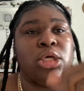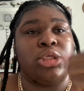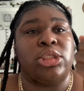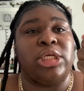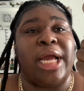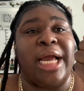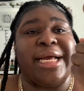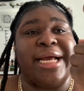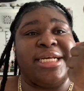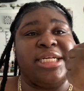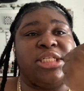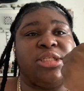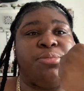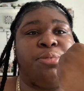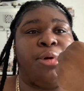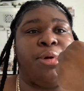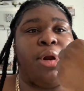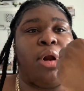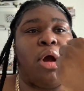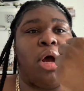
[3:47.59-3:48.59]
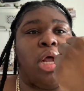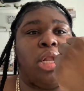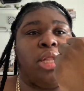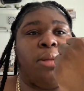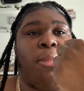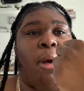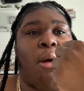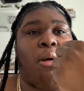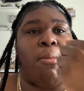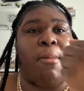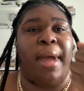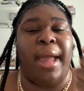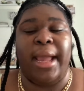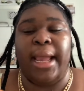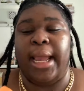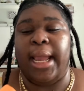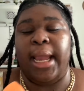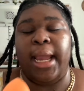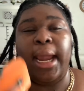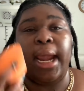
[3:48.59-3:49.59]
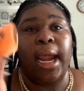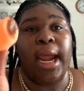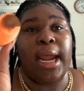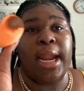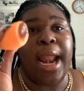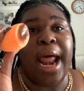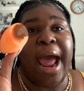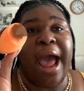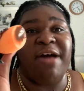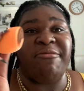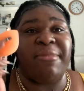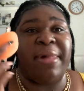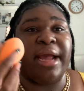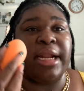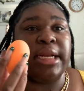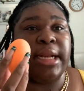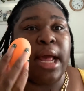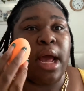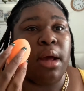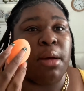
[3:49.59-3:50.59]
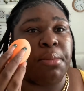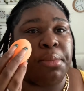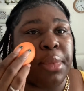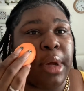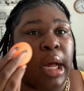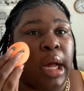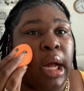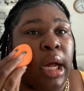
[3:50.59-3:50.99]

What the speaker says: So guys, I just put it on the palm of my hand, and I have my damp